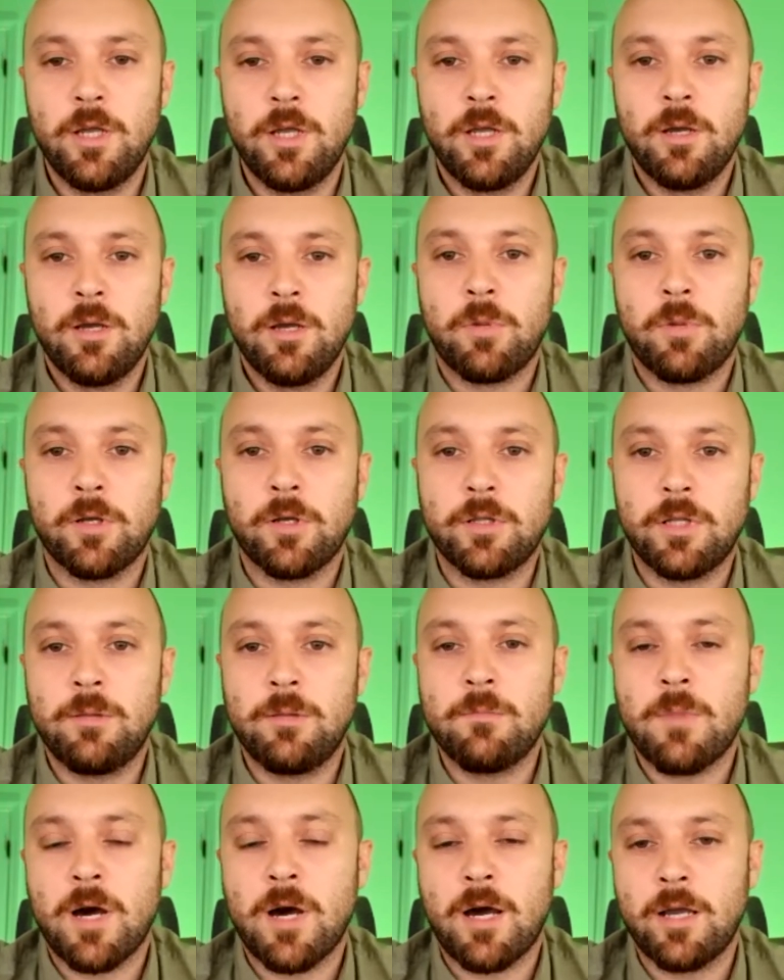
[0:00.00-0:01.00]
But in
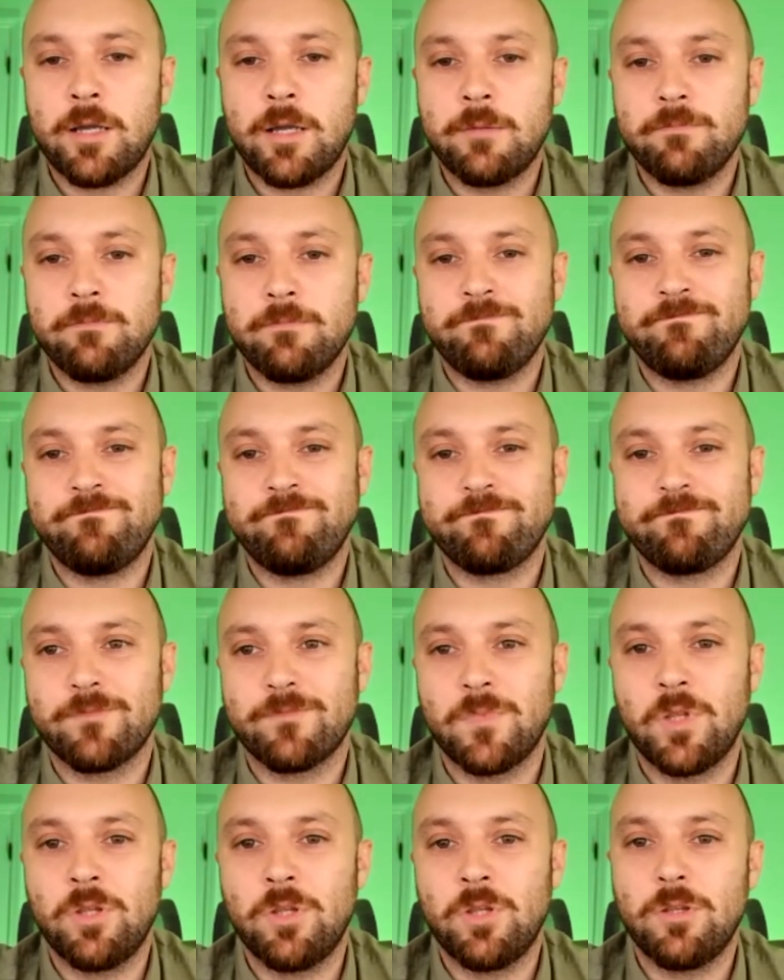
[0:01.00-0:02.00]
my
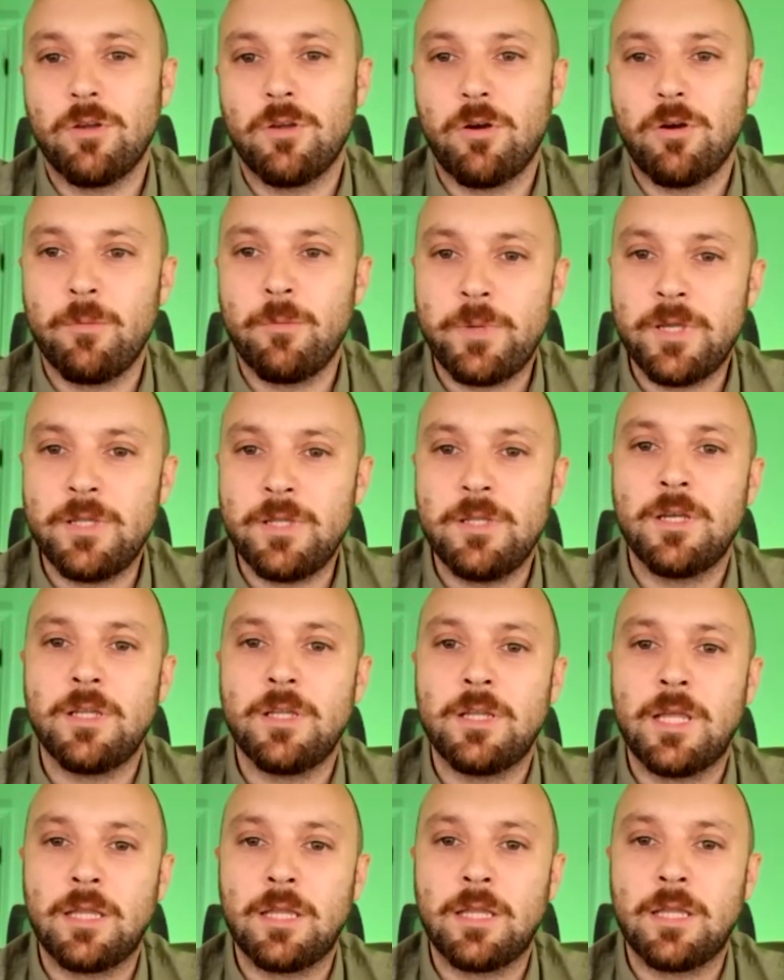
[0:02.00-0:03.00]
opinion,
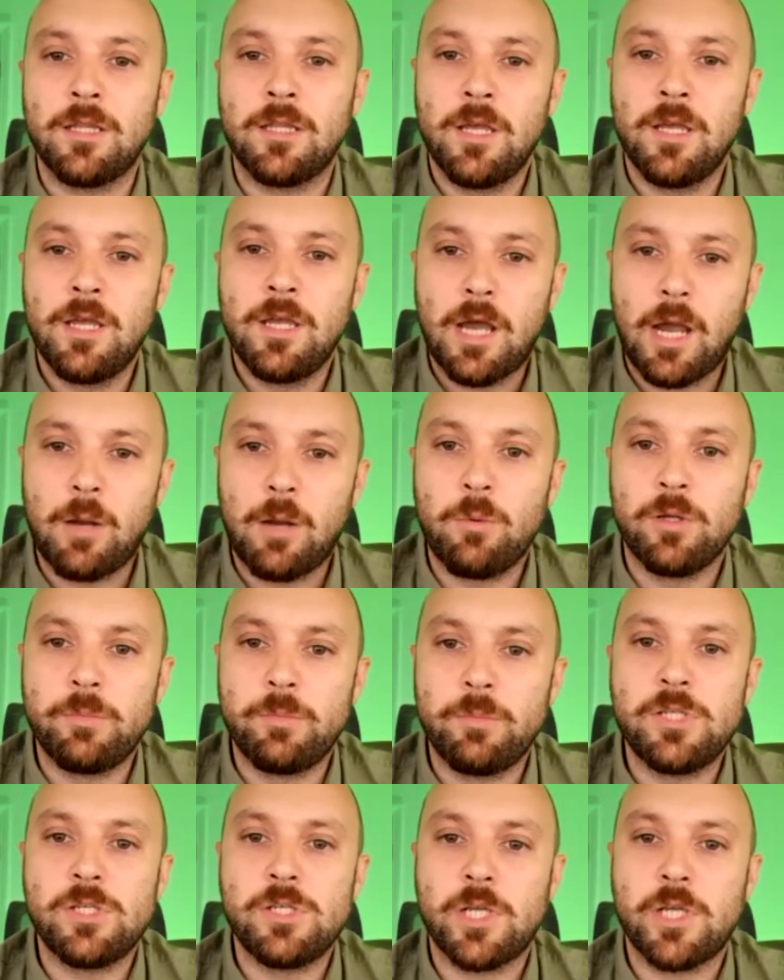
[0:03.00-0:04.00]
and I will be
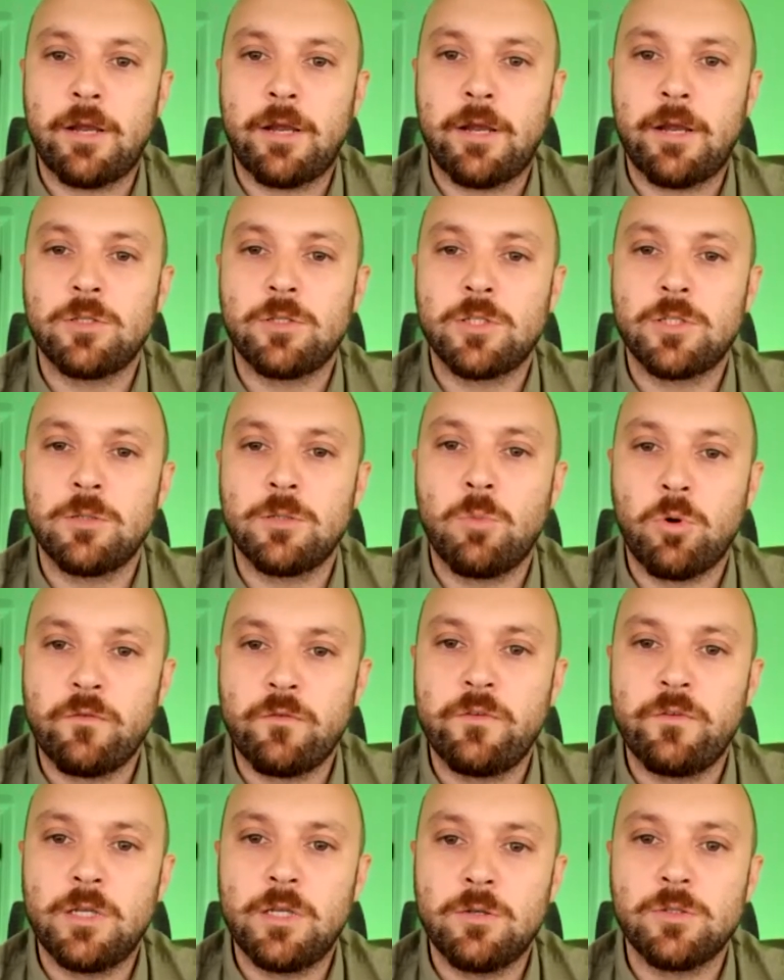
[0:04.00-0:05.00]
sharing some more
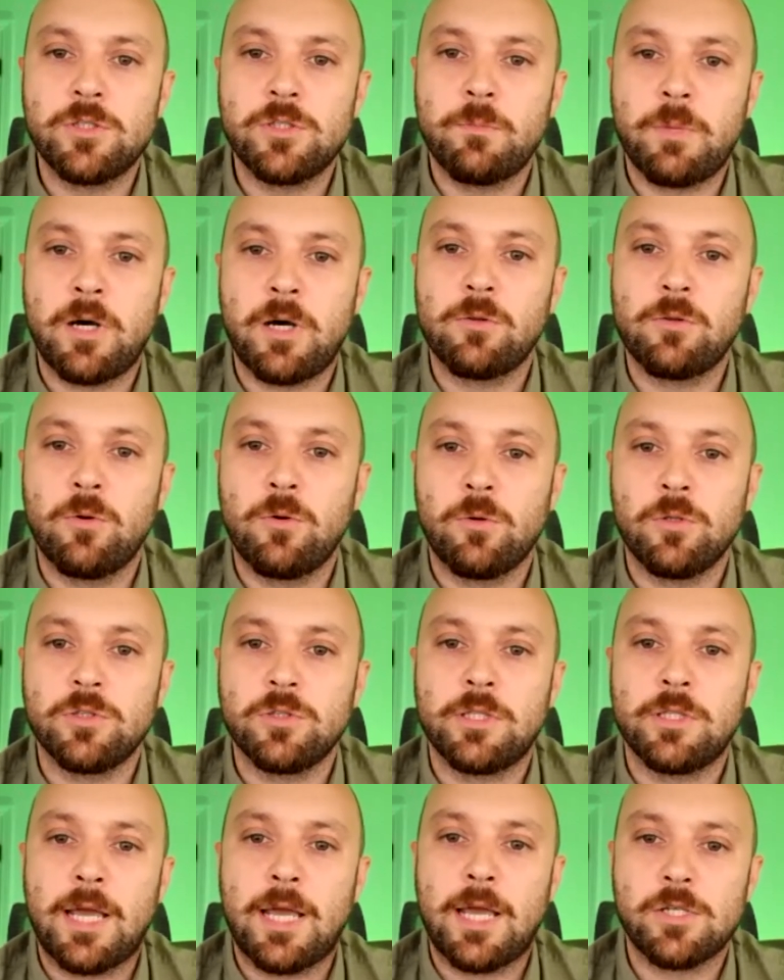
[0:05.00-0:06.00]
videos about gold and
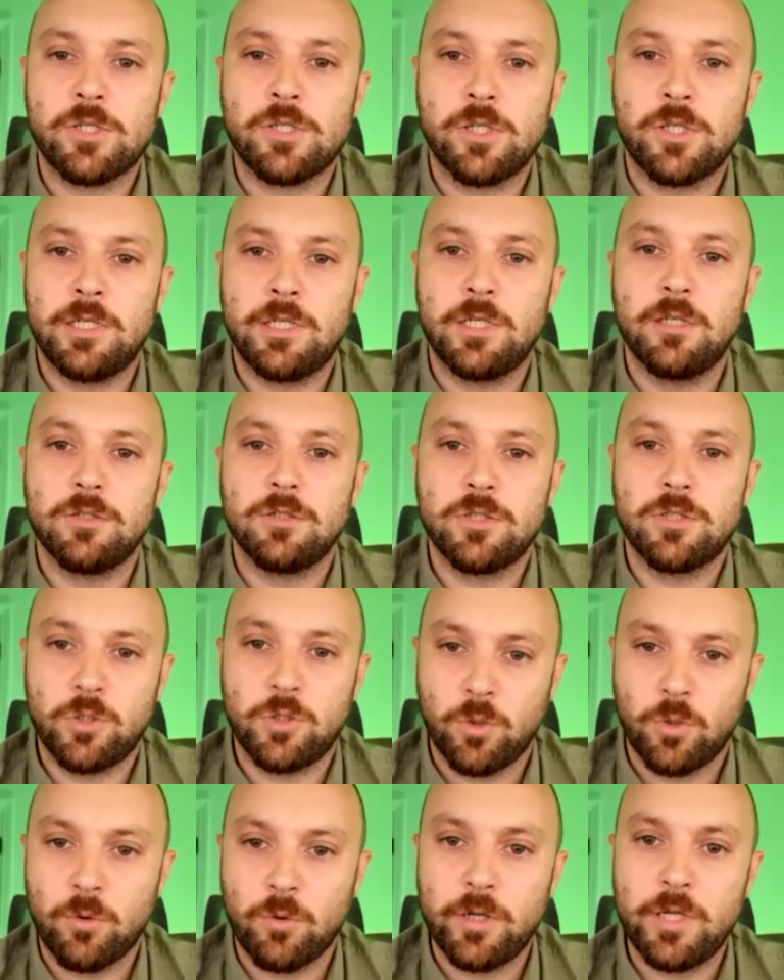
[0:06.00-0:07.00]
actually
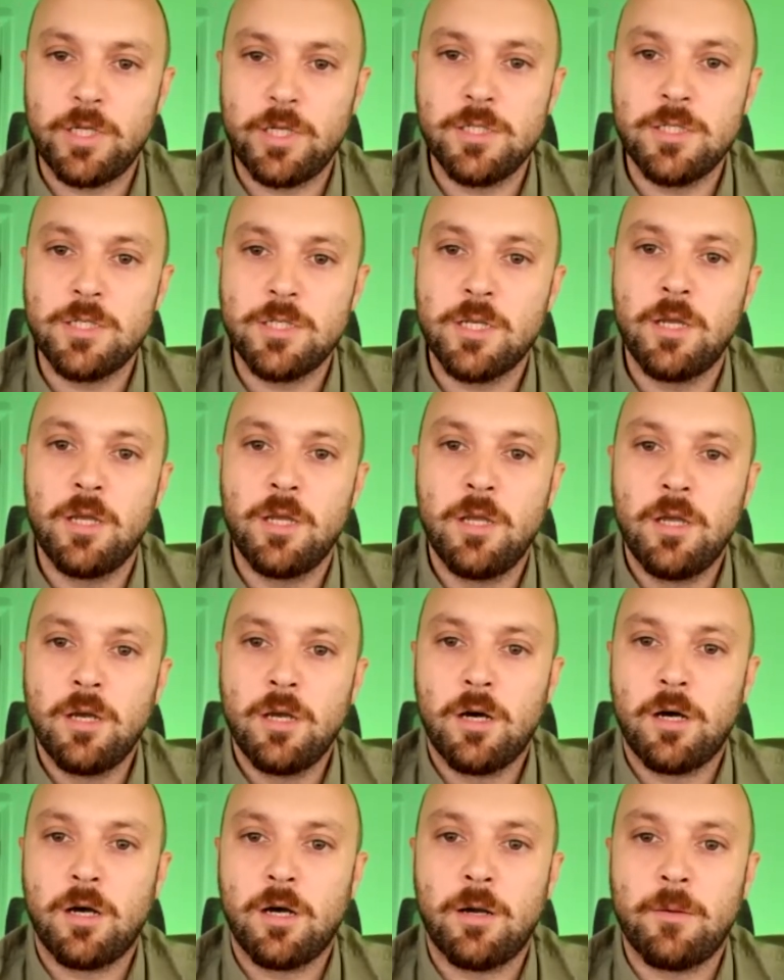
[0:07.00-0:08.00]
stories
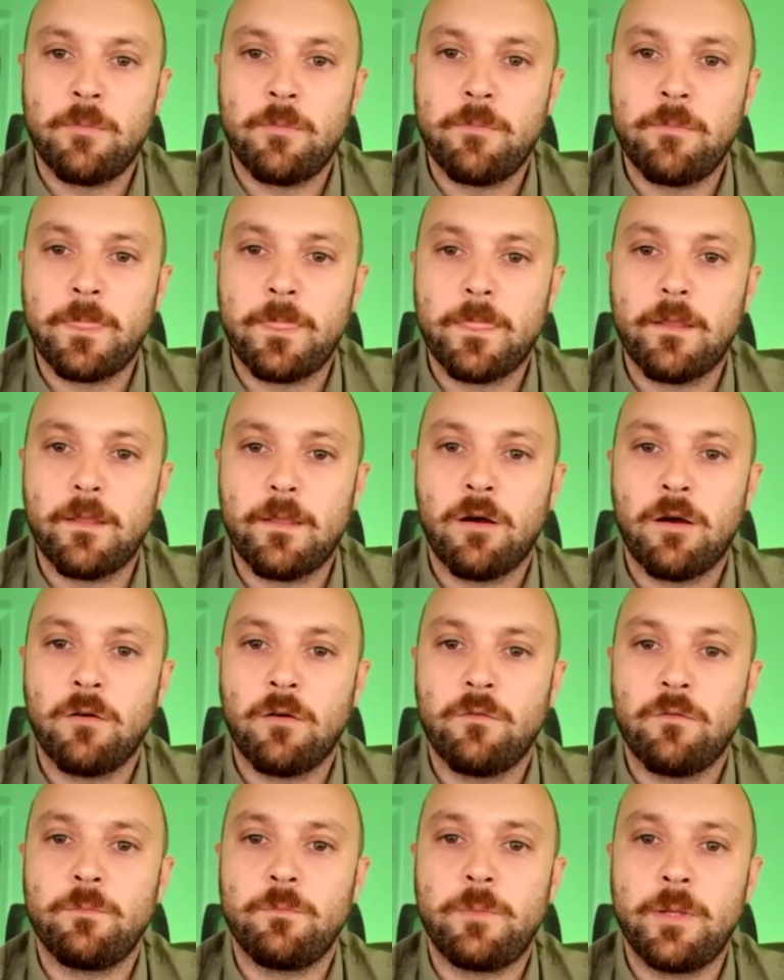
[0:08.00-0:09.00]
um, of
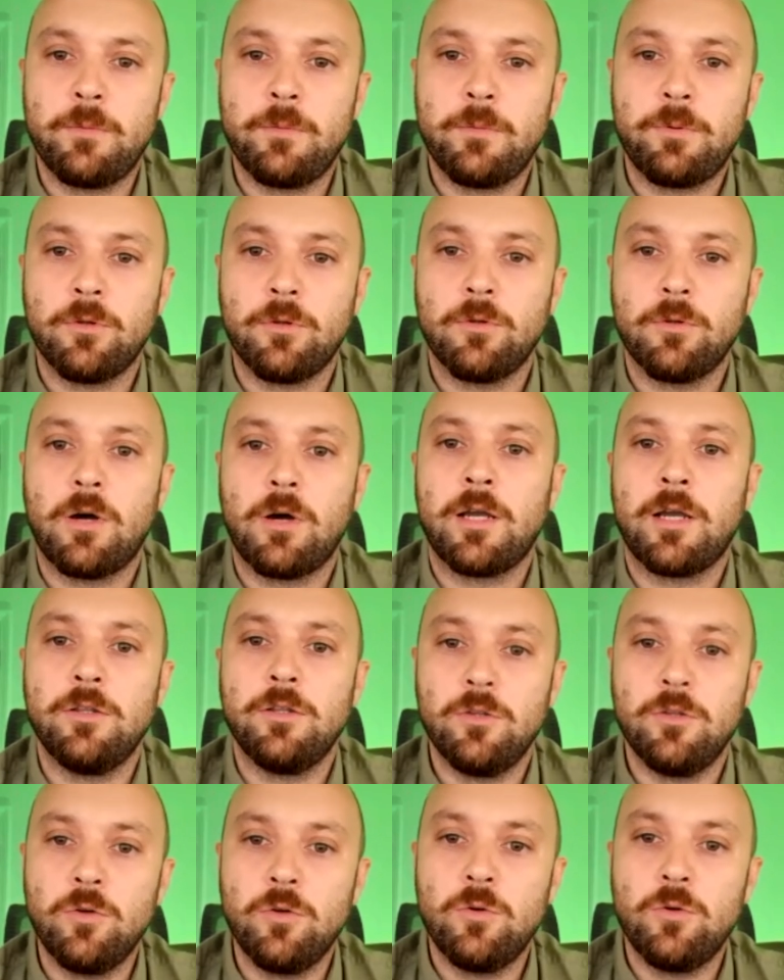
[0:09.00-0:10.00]
people I
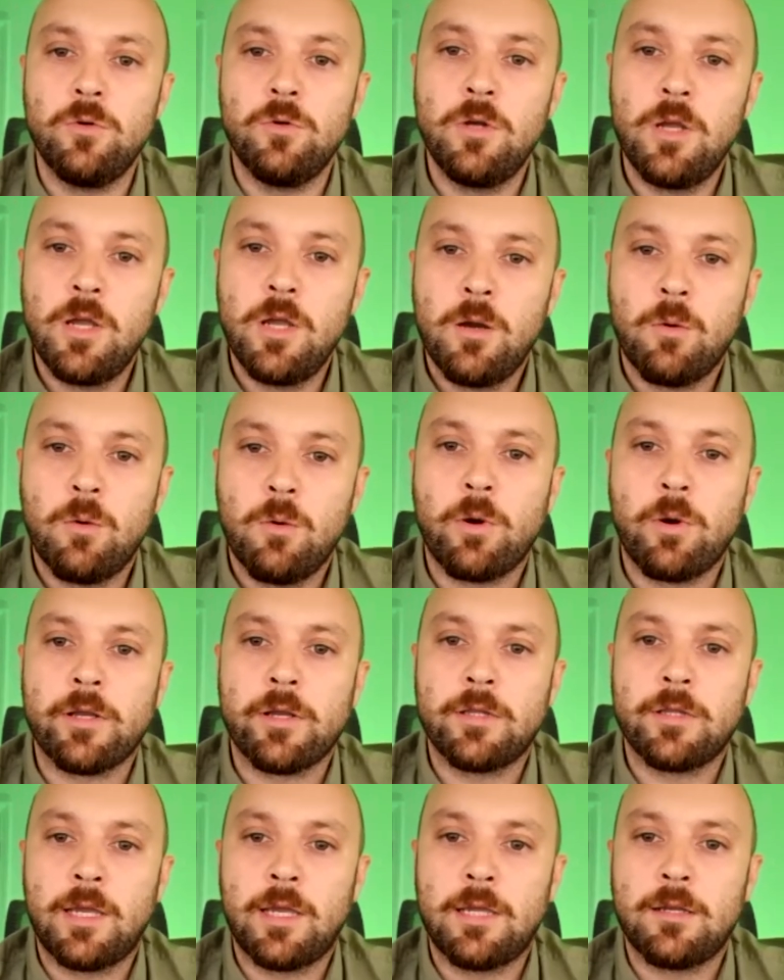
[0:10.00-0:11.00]
knew where
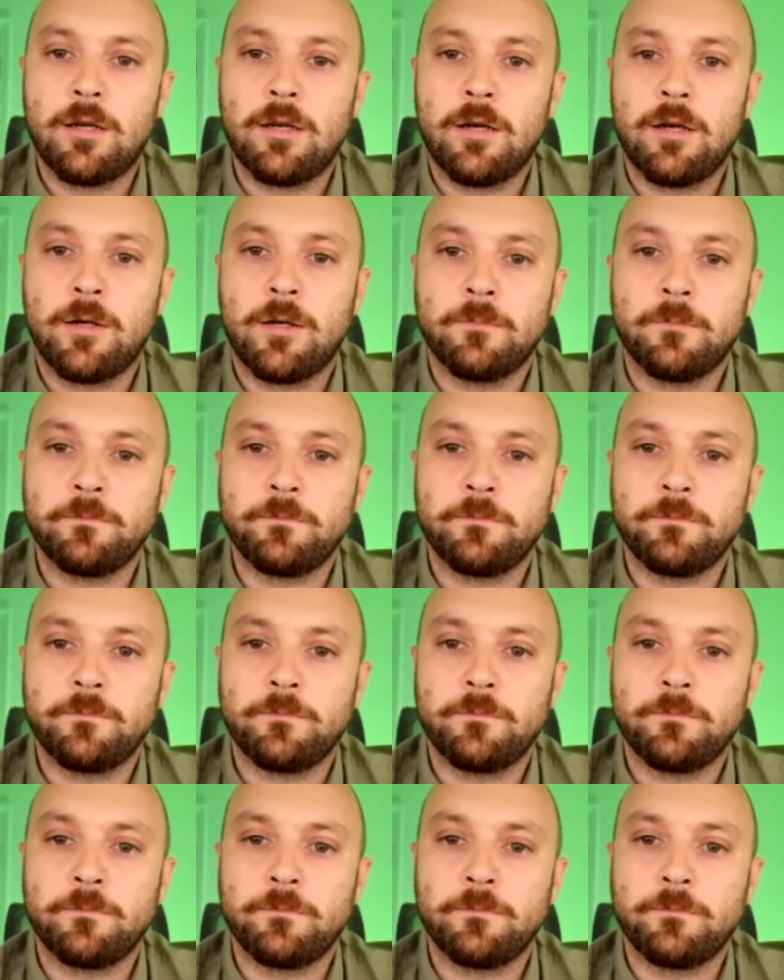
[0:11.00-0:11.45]
they um,